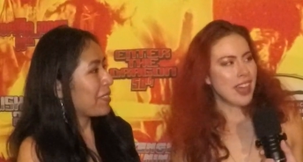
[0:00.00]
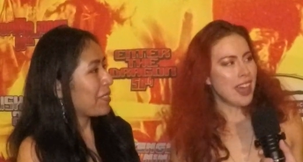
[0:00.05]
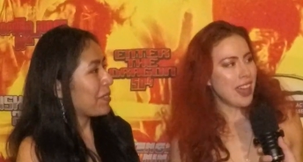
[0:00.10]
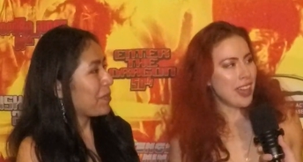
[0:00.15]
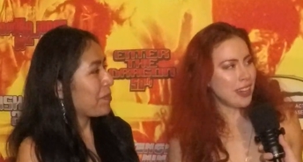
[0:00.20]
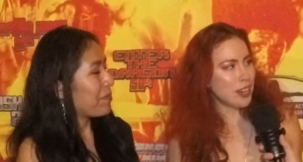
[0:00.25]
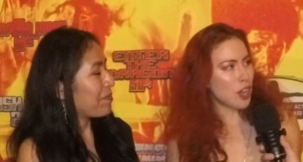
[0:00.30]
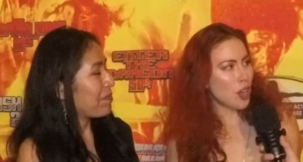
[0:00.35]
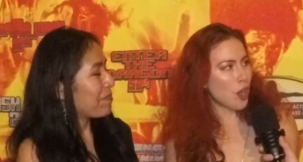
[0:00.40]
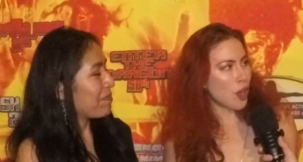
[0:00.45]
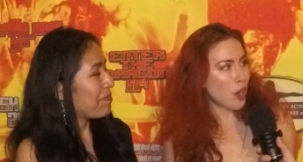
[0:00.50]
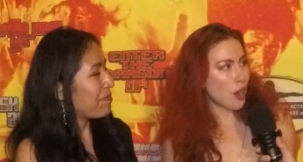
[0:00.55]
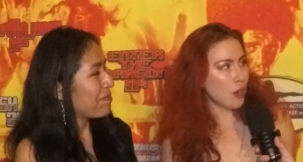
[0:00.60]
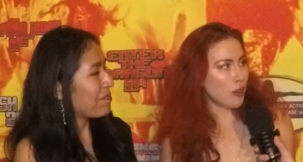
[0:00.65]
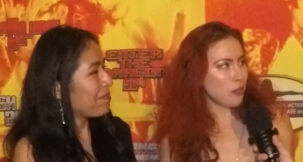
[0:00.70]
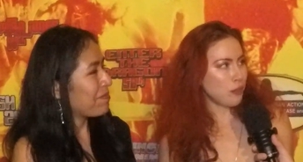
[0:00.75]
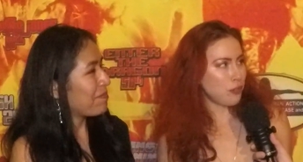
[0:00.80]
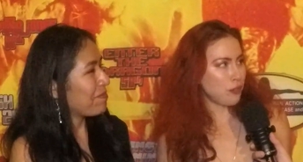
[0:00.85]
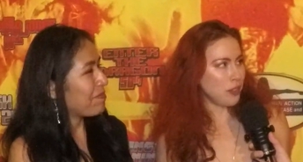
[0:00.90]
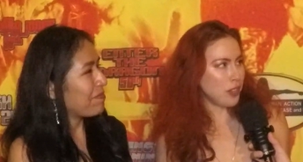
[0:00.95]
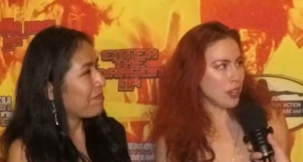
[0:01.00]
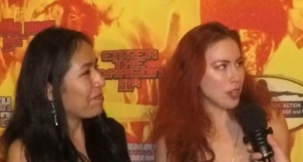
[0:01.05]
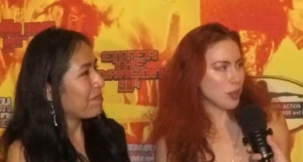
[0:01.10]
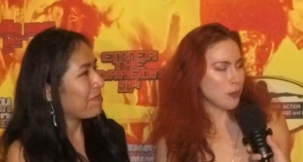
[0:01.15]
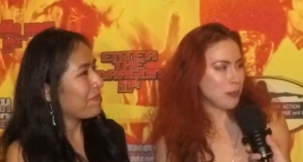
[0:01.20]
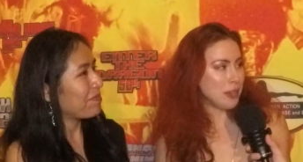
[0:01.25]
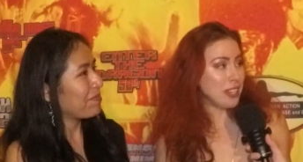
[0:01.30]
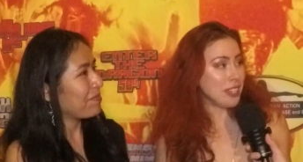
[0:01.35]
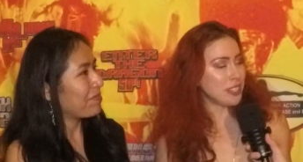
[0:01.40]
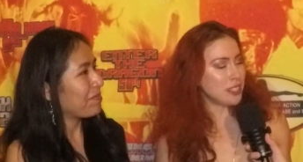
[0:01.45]
Speaker 1: And our
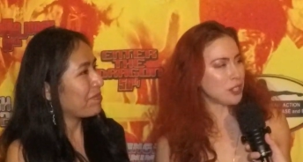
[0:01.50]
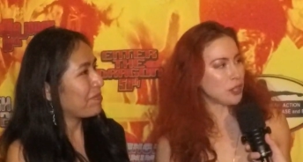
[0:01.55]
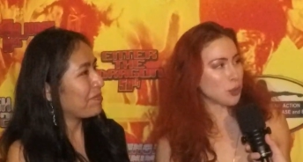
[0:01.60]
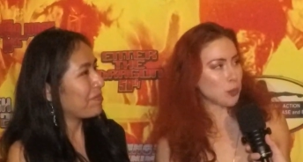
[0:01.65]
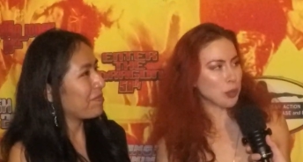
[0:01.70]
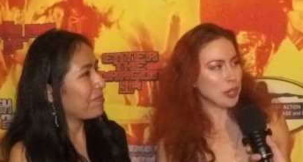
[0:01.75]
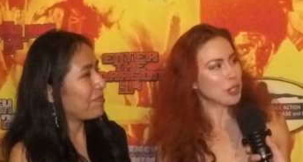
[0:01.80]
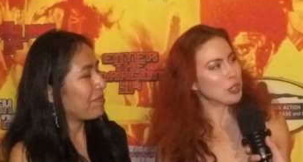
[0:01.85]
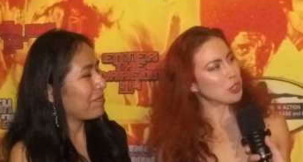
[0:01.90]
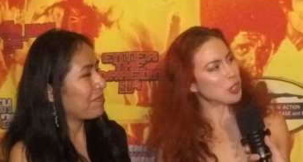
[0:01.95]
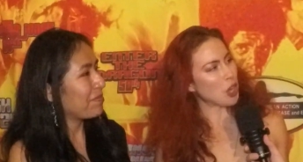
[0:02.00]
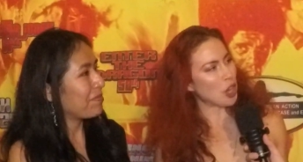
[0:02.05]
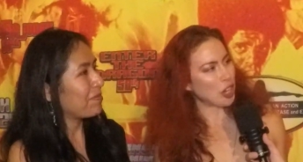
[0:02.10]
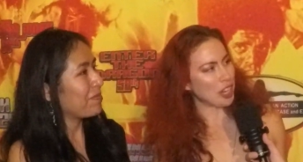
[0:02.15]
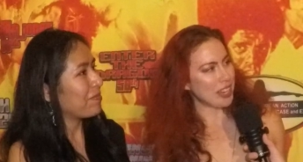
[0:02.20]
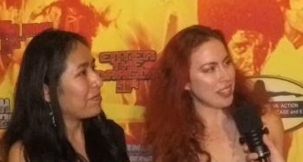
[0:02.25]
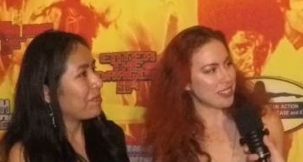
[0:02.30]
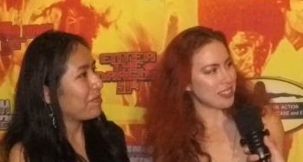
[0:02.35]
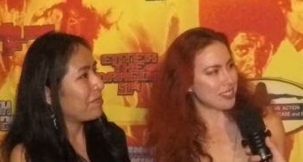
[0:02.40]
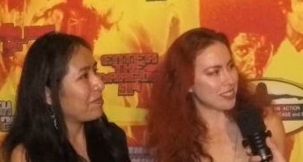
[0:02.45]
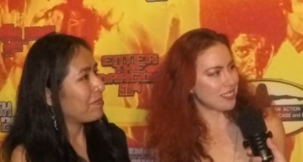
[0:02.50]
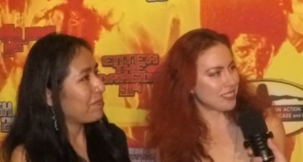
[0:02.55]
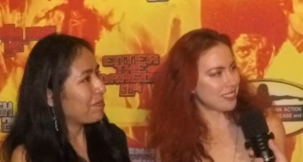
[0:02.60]
film is The Real Target.